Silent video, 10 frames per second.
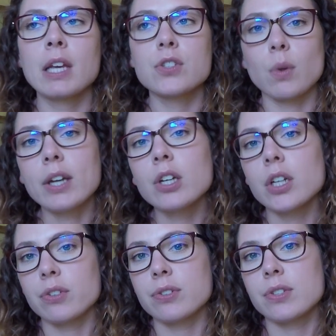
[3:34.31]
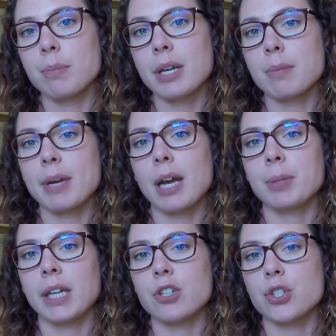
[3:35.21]
So I could have submitted my
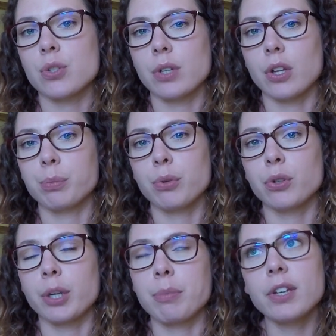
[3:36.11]
application to another program.